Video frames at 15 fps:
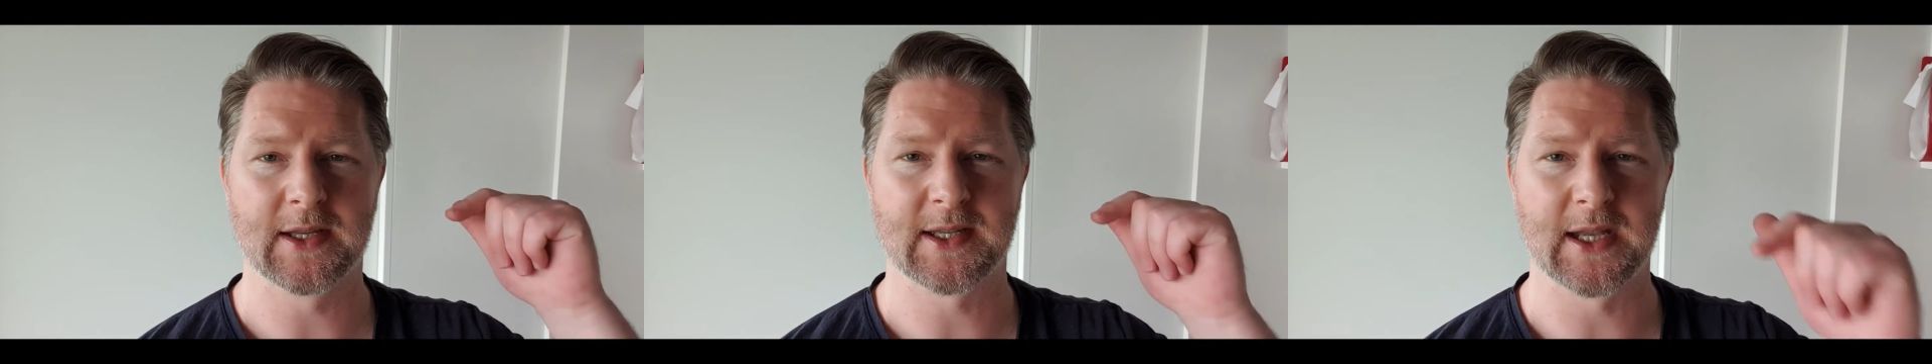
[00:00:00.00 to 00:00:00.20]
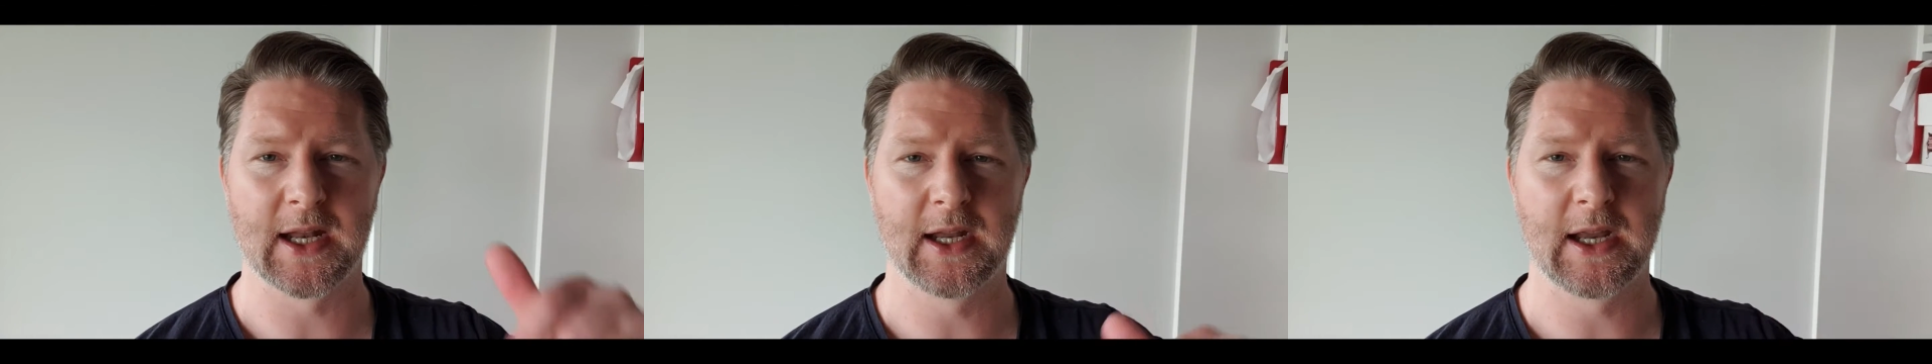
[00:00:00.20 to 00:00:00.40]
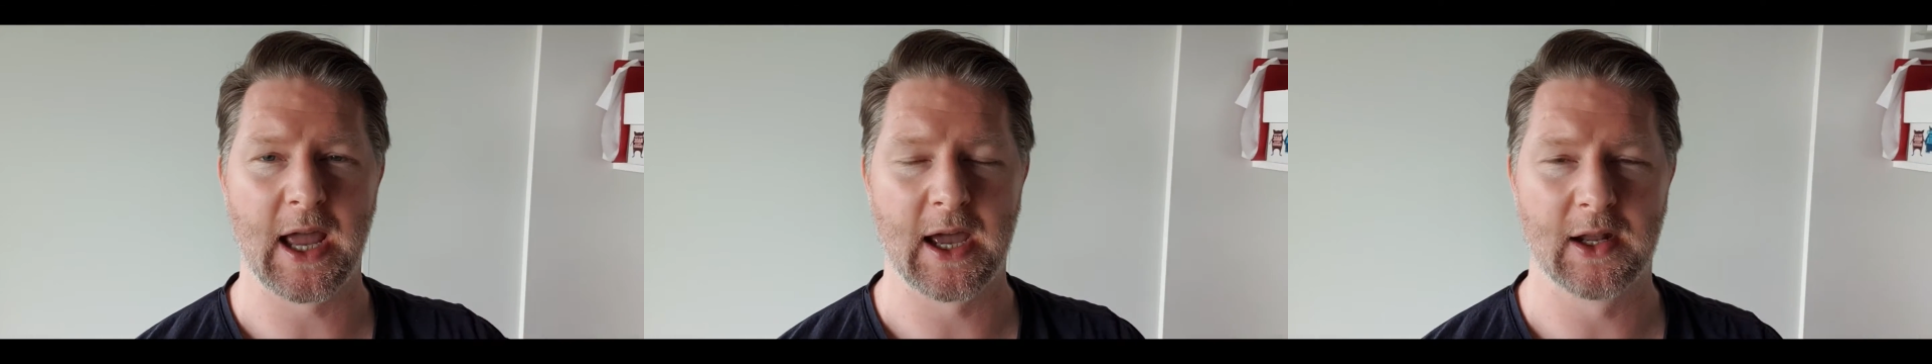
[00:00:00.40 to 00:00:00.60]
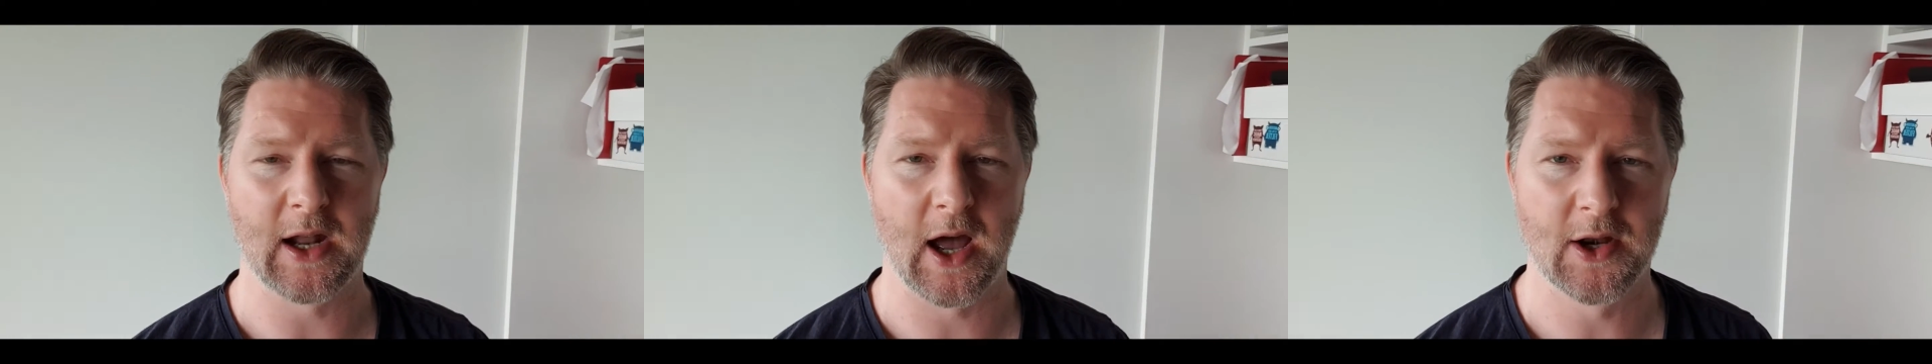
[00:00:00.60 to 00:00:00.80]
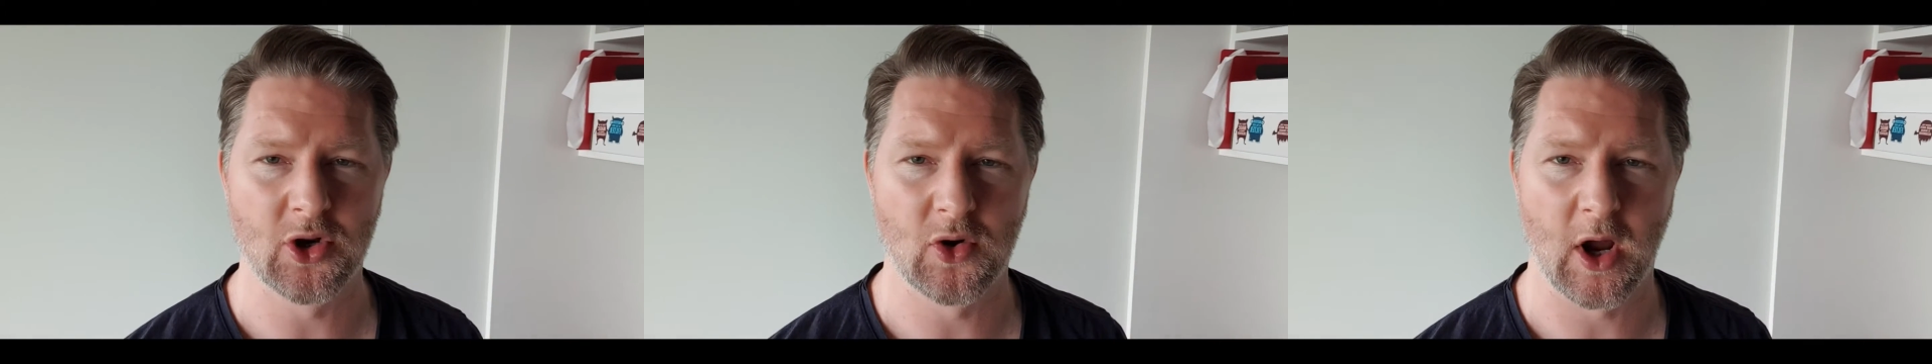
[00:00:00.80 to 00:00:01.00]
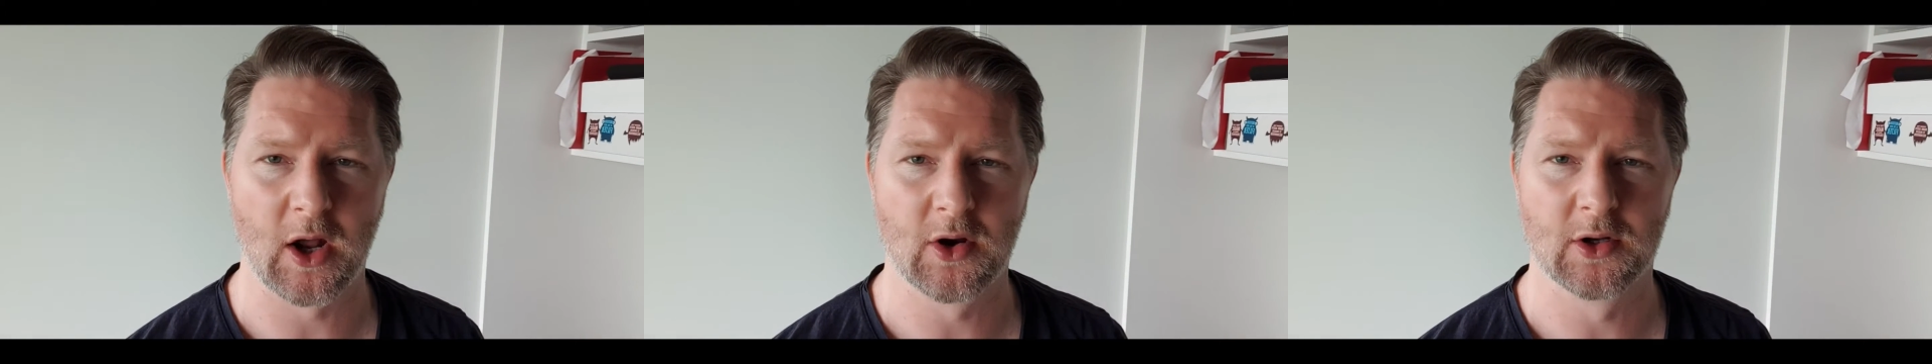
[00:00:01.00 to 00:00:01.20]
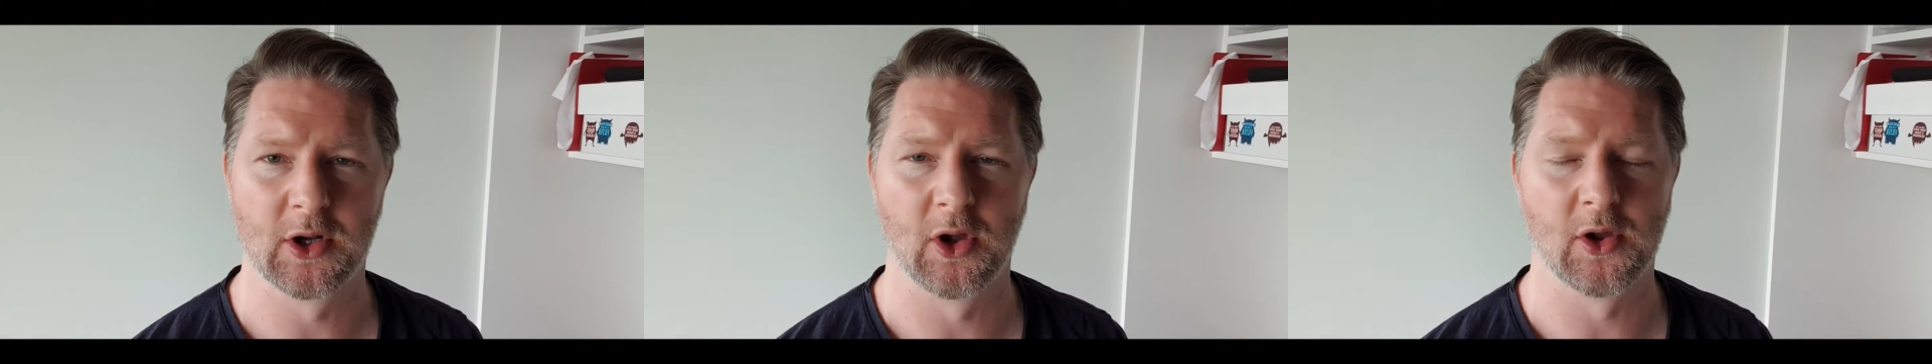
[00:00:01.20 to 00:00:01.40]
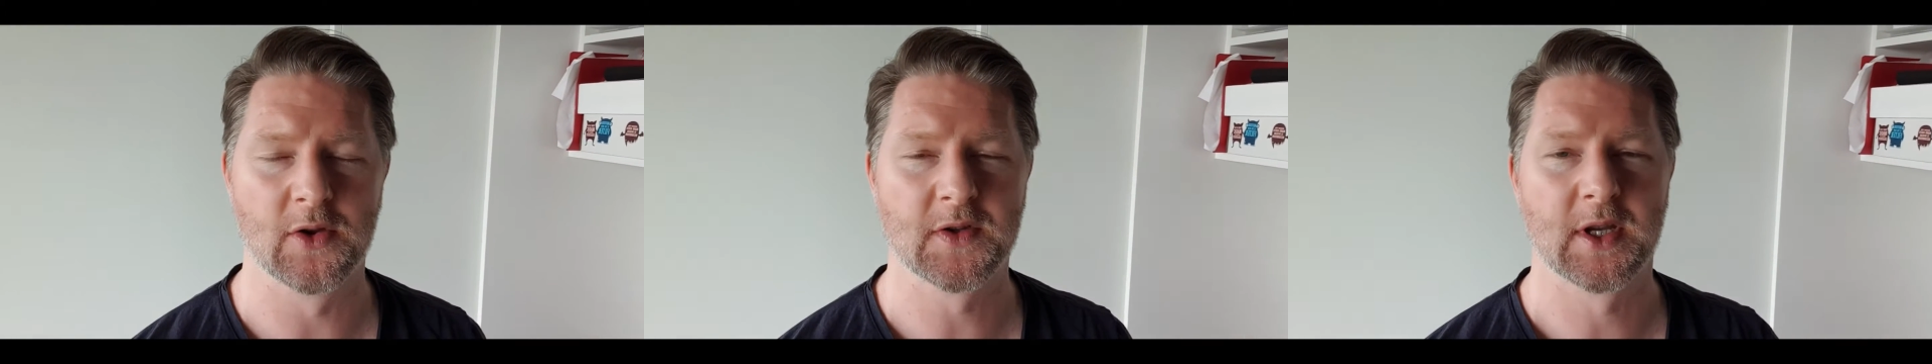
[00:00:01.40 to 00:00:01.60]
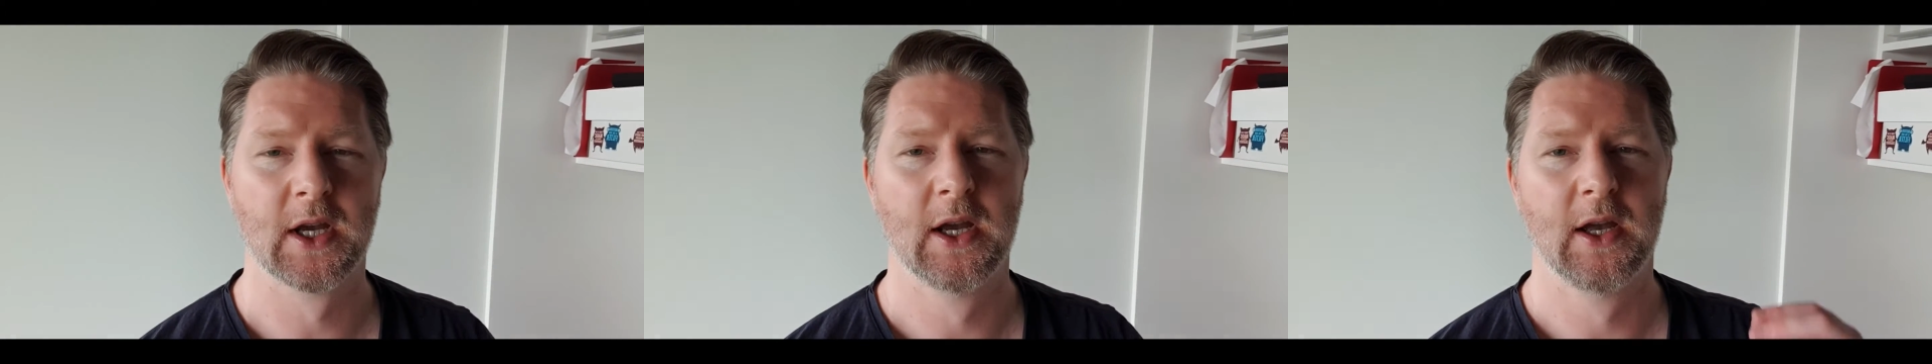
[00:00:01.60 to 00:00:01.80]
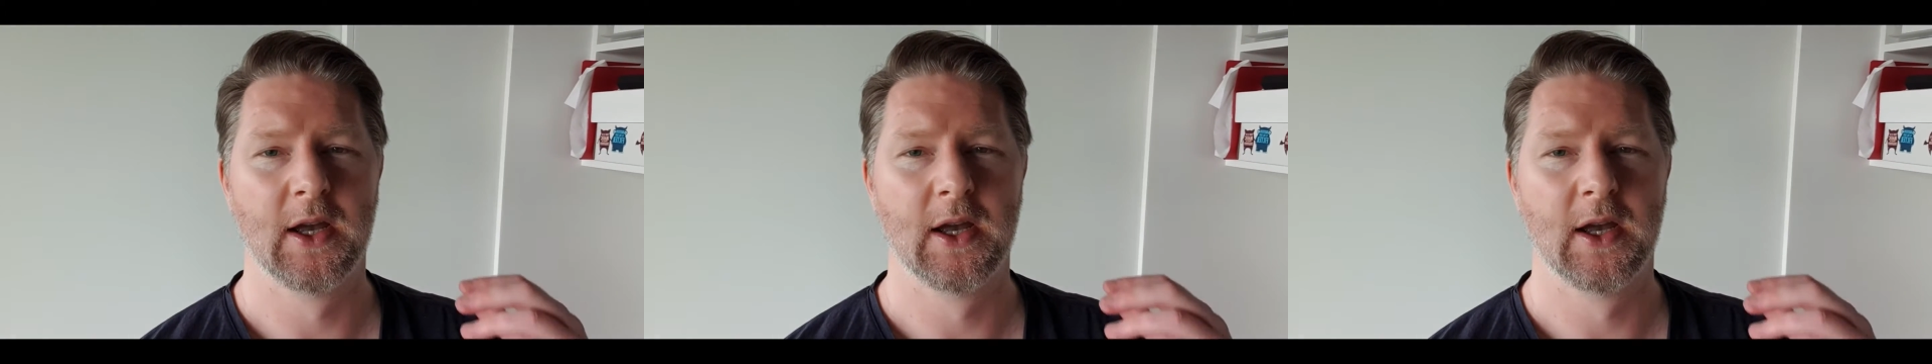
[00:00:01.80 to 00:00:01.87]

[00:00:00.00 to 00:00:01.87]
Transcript: sitting at under $100.